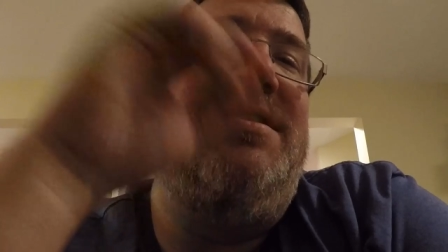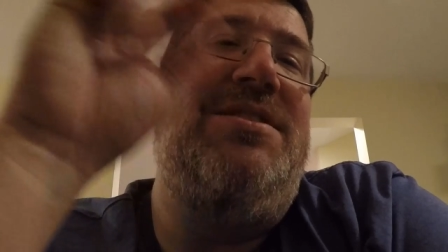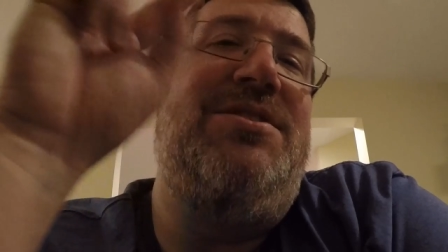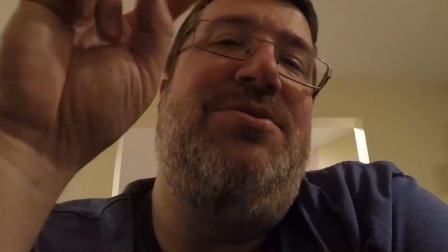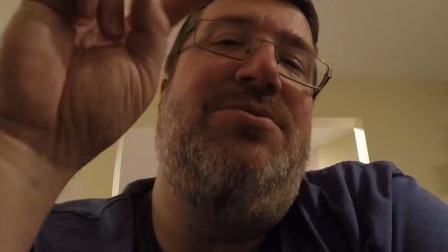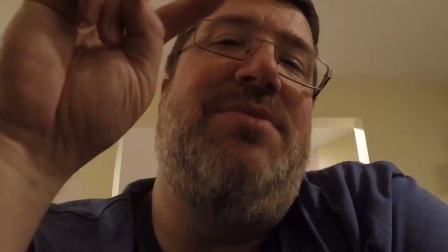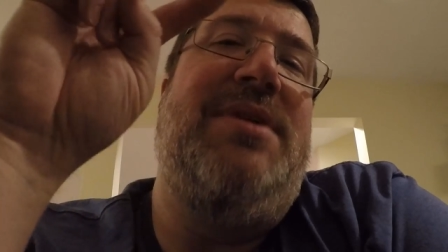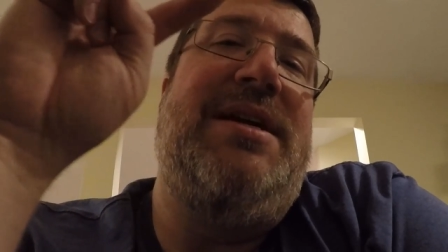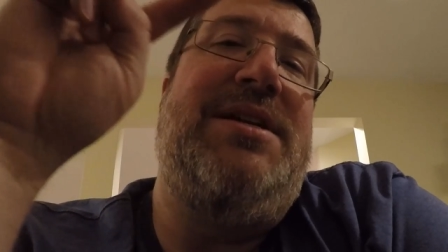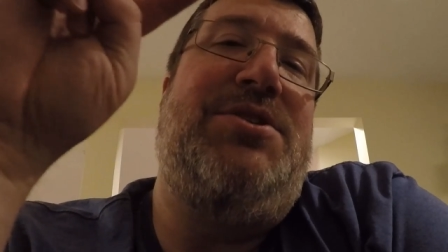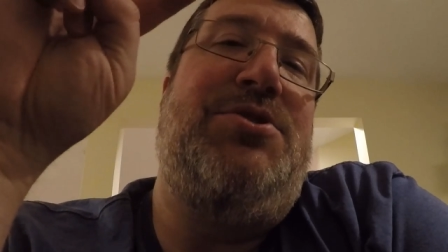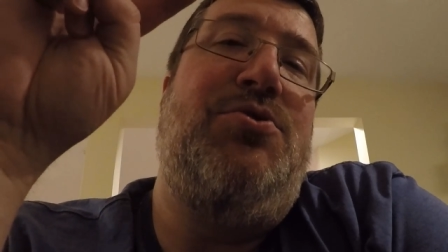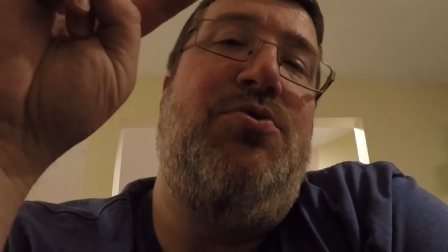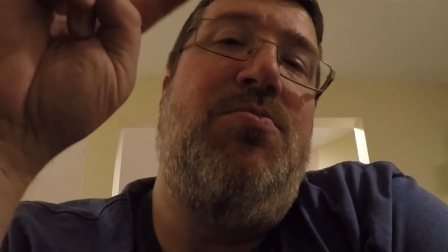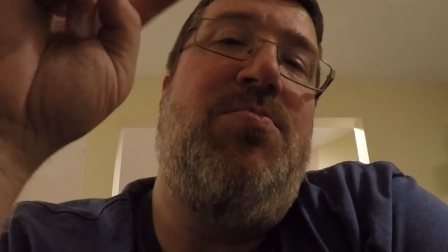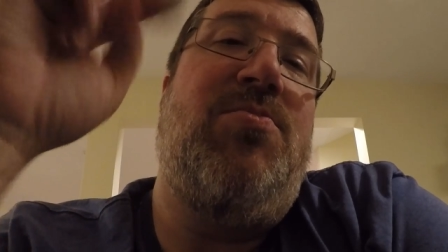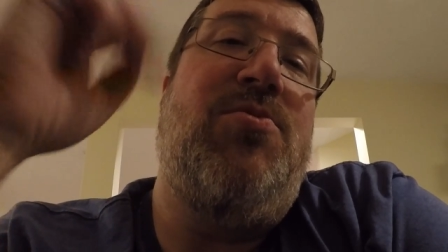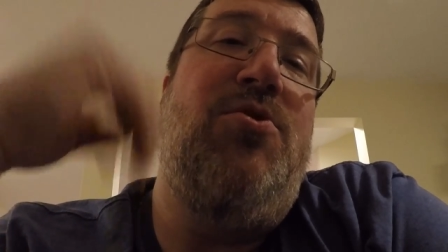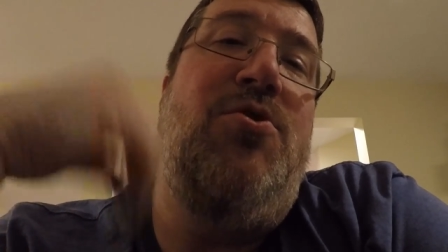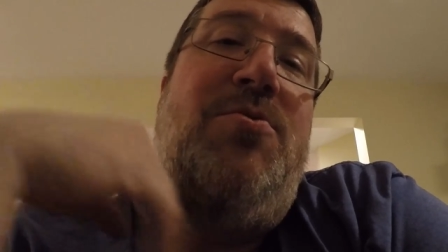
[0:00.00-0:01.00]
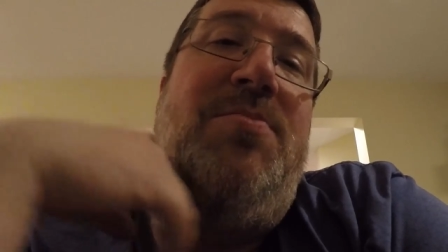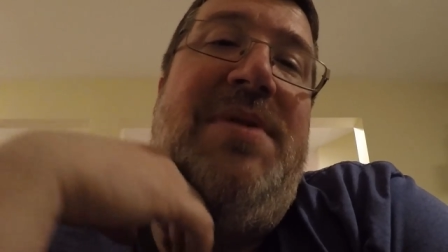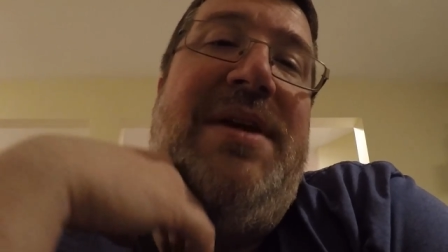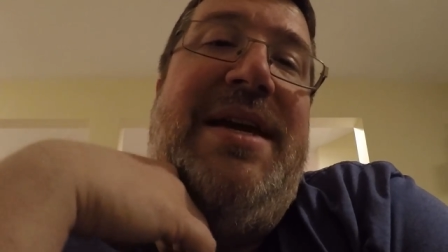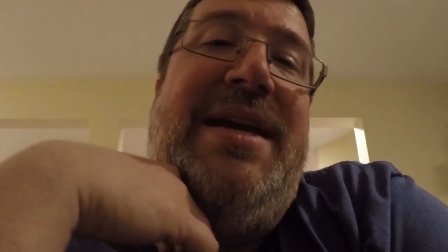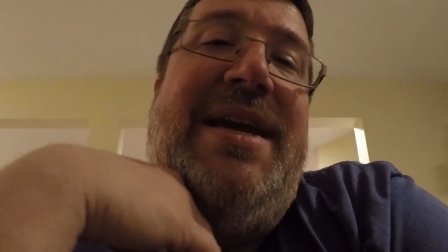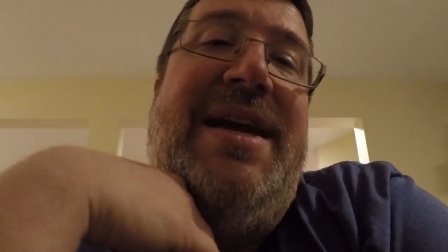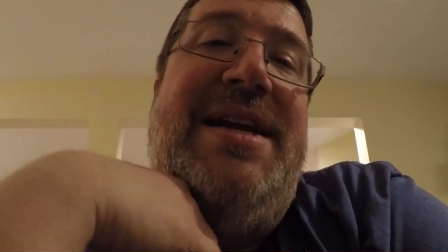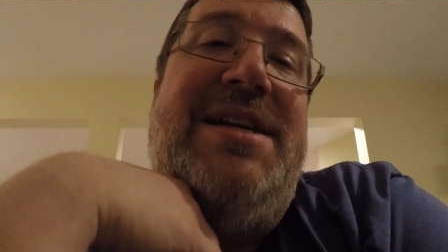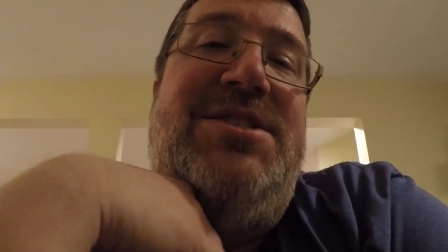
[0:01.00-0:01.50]
do a two-probe
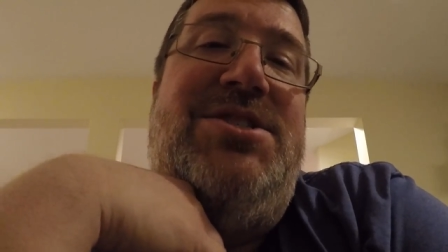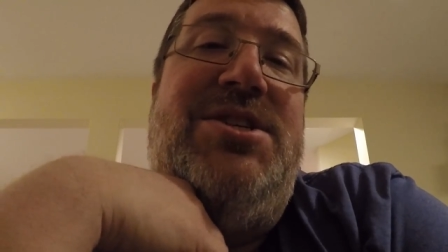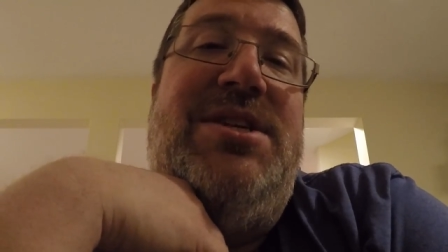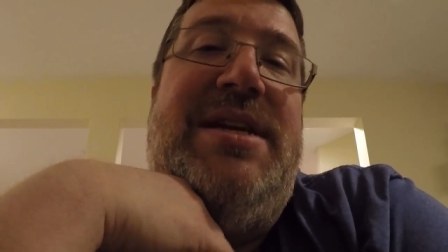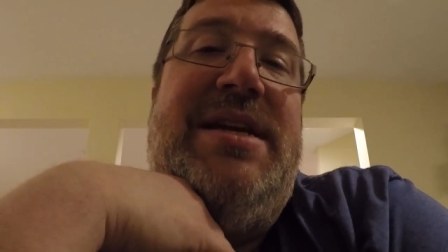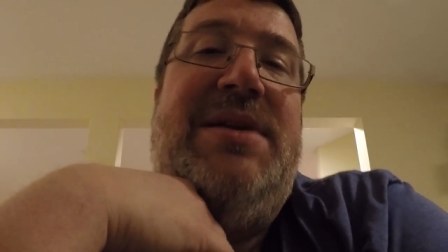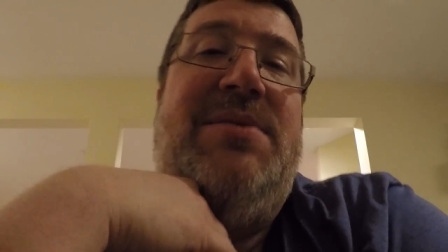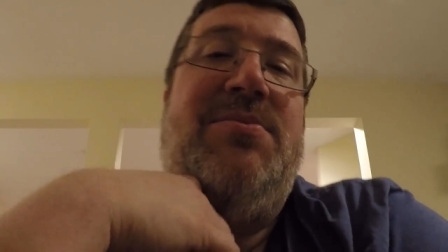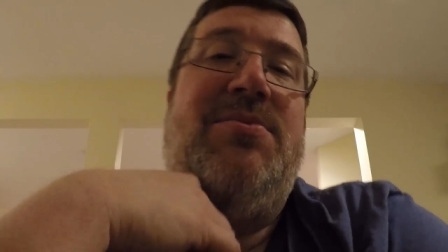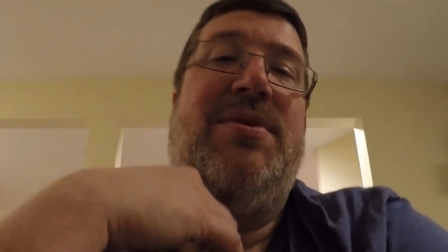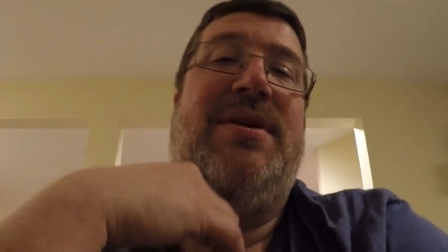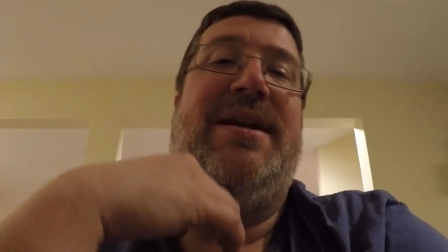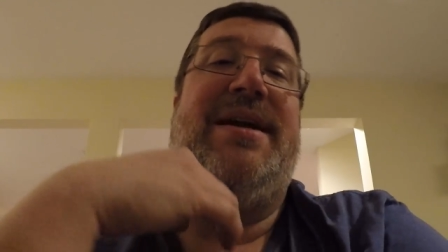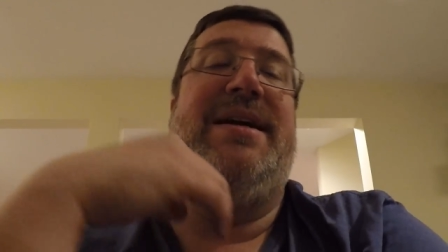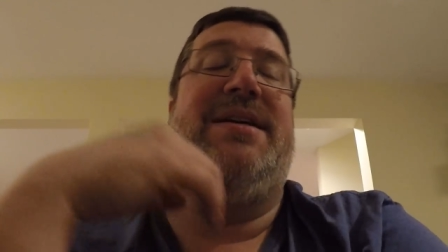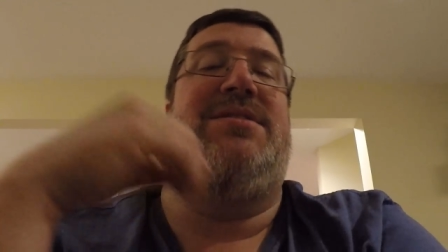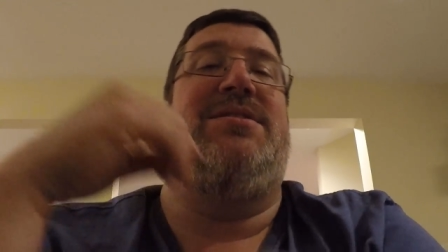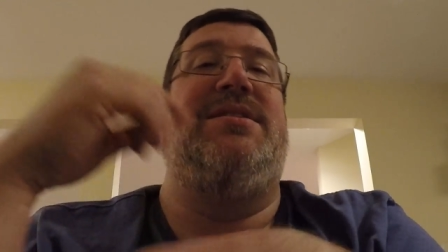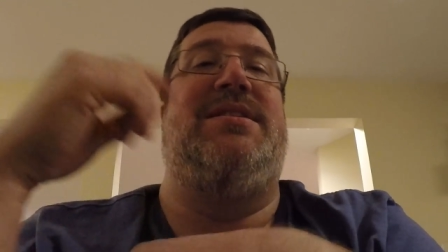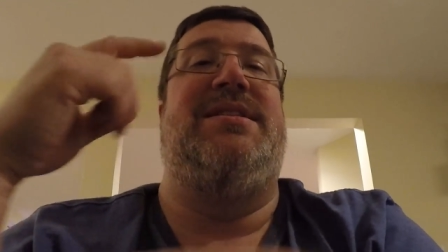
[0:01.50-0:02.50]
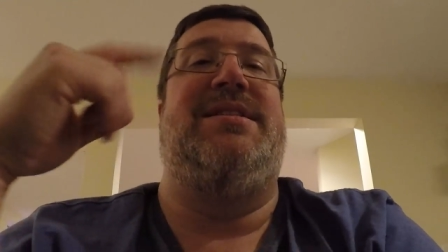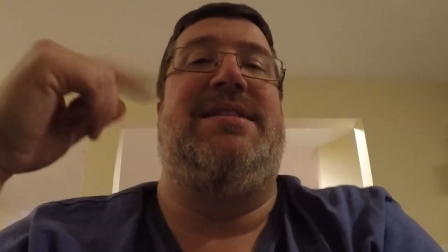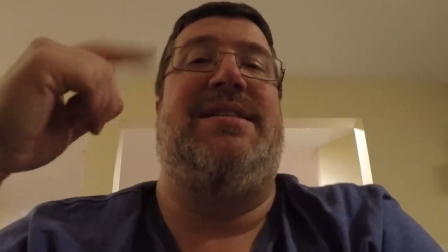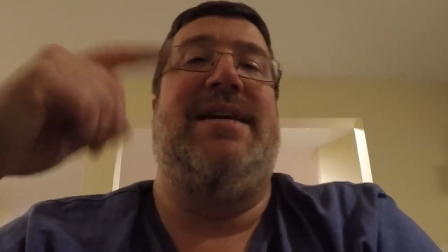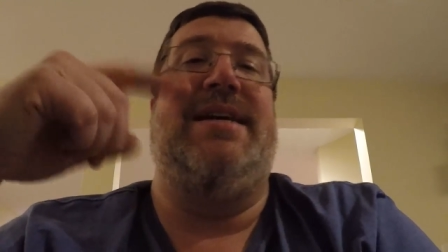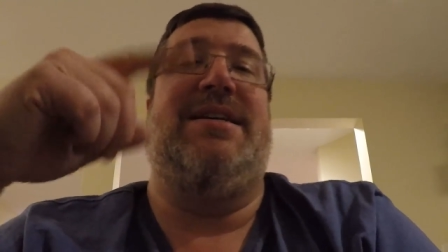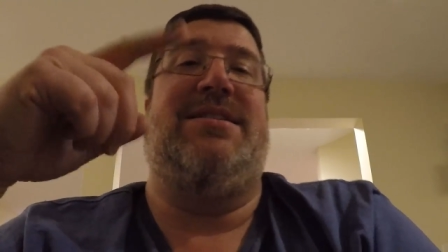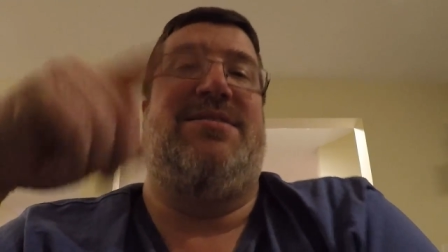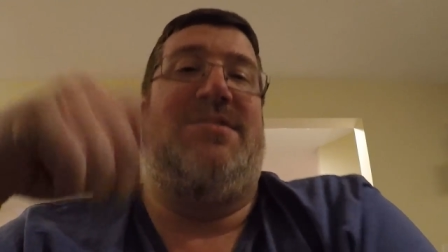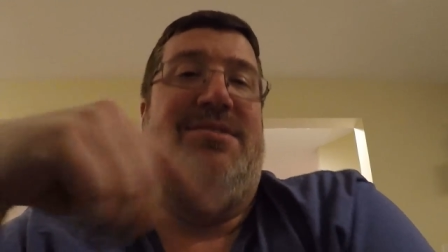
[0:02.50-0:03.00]
EKG where it actually
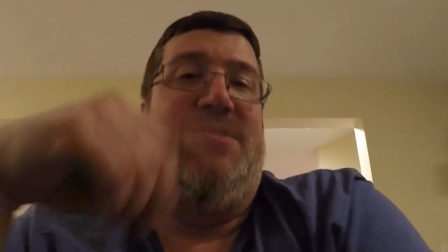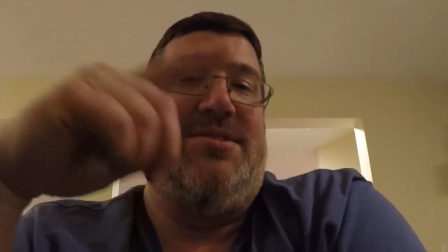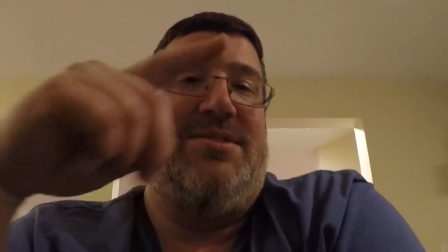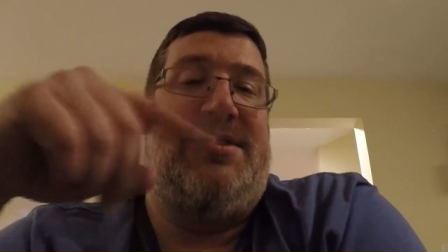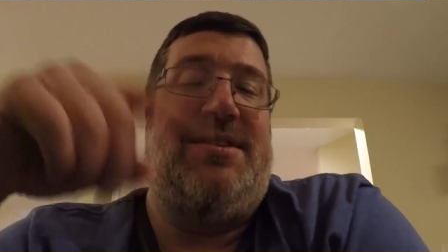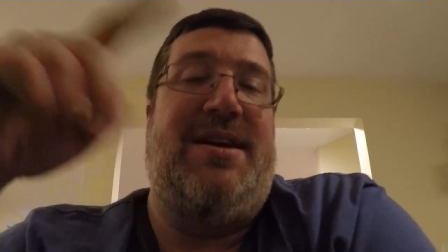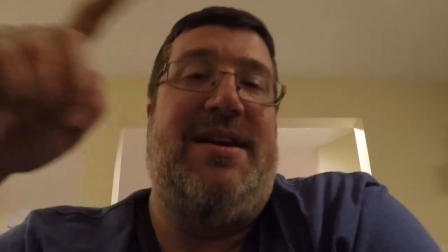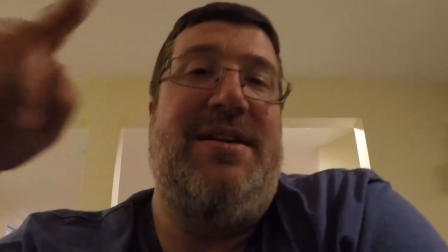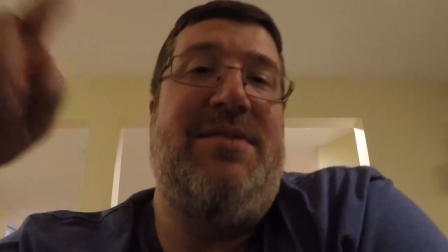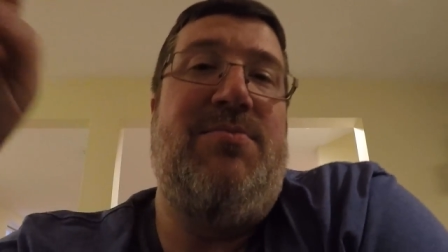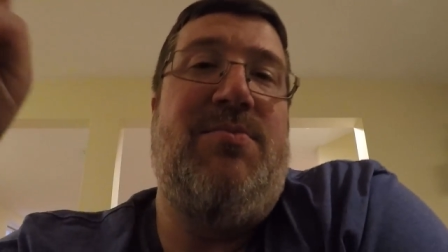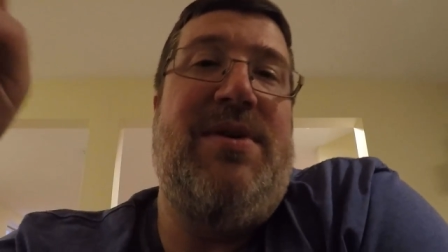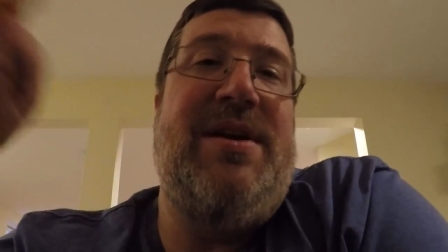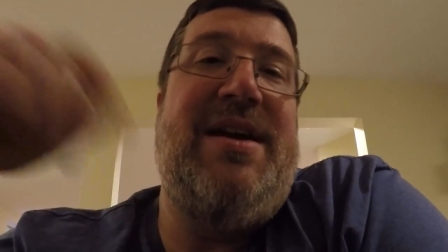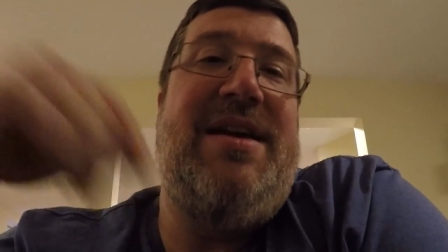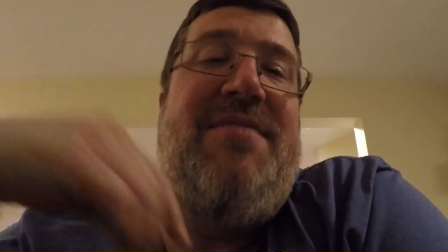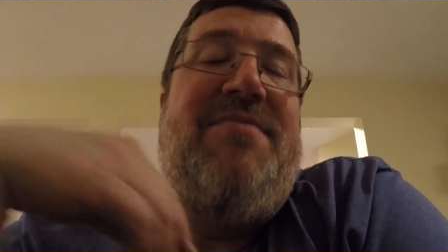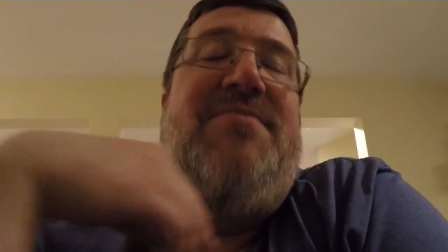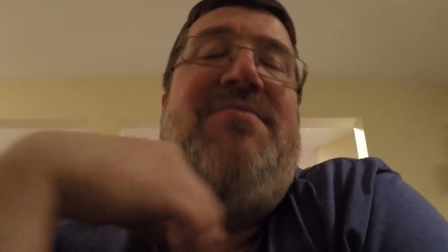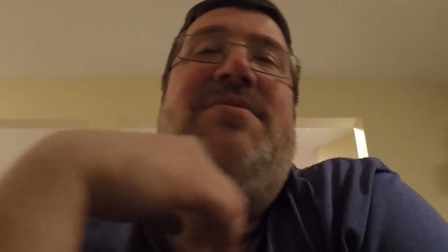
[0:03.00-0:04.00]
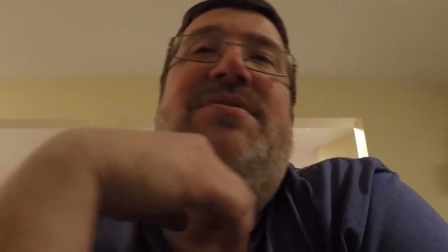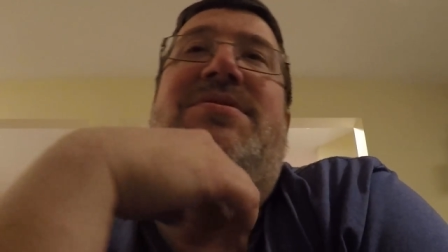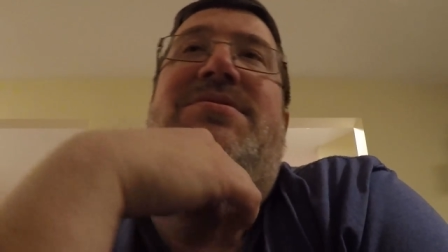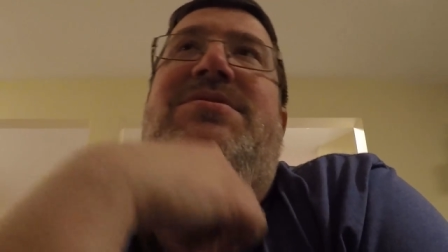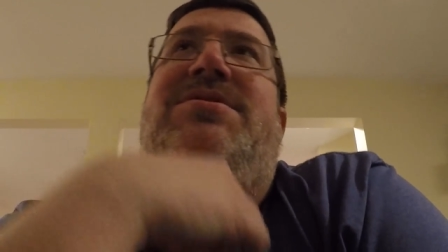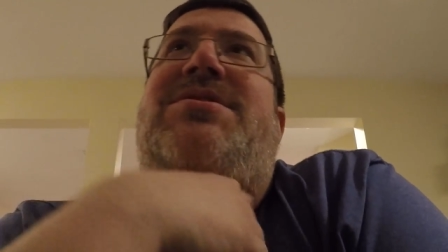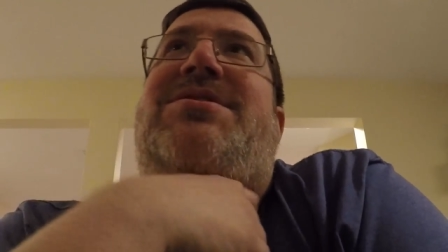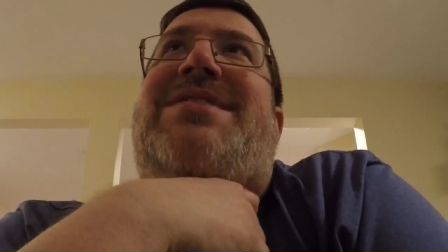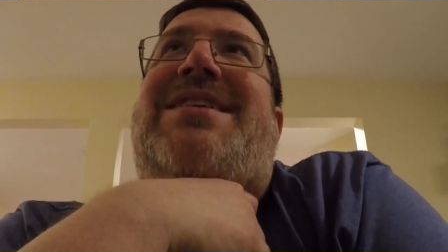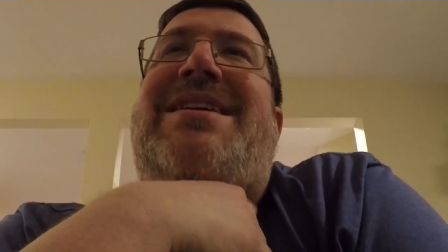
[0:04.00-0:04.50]
detects the sine
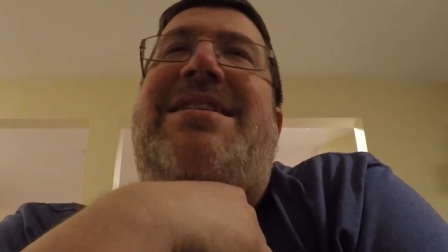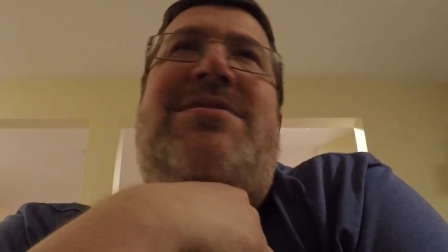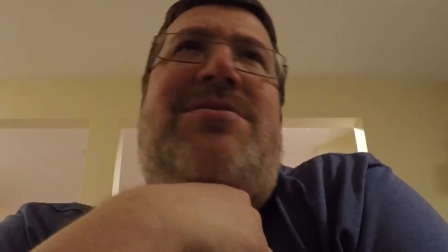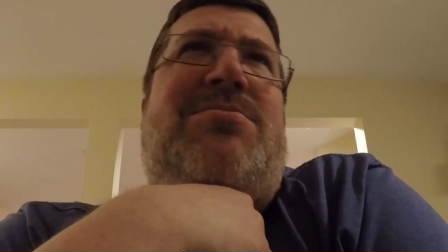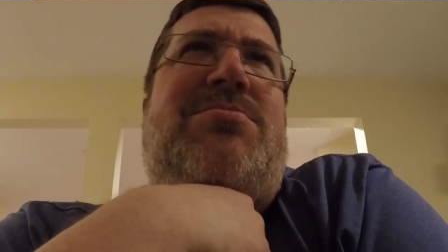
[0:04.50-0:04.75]
wave, the sinus